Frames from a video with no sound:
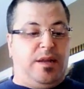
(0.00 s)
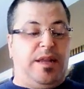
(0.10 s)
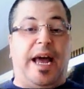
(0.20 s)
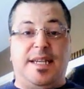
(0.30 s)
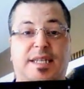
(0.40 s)

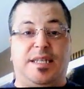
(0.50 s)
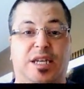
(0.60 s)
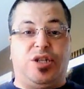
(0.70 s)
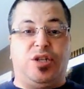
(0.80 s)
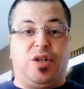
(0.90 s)
nice
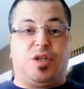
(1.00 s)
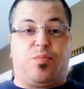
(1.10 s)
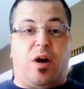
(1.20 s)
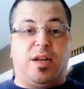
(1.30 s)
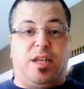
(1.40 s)
addition to this
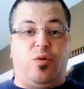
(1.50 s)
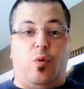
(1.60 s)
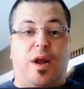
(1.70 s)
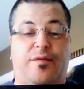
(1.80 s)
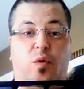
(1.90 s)
product that you
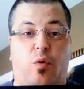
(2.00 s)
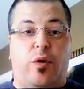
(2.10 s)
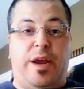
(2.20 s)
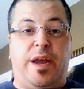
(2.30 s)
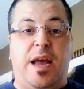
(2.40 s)
won't have to
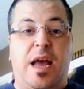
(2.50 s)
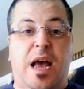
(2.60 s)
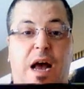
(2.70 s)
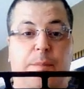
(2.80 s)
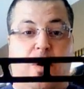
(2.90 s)
worry
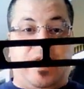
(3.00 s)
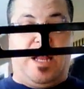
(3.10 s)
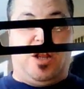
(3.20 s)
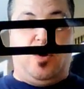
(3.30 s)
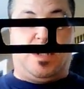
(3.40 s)
about
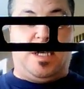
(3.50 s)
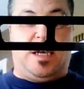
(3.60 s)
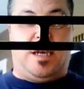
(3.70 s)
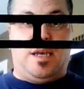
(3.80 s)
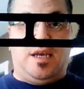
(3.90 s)
it
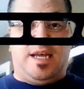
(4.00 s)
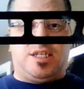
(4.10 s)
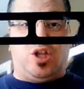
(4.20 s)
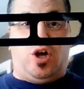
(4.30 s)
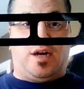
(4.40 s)
losing
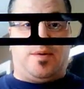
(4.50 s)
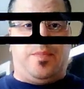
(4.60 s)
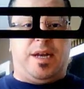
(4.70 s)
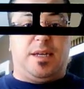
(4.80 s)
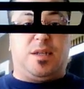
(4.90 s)
its look
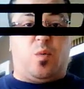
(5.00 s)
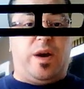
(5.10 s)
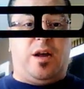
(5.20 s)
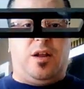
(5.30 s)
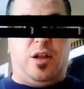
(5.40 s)
because the
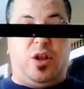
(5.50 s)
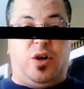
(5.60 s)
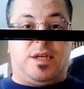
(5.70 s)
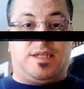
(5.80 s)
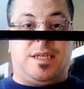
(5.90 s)
rail
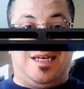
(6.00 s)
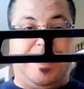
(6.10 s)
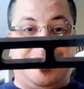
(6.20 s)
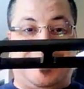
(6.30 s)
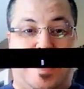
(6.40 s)
looks
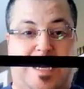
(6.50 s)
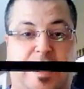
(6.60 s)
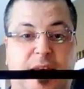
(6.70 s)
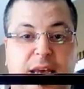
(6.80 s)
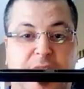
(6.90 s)

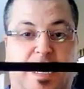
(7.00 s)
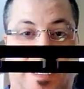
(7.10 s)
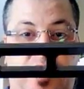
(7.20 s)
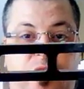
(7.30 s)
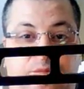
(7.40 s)
sick.
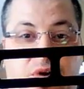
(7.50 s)
Now you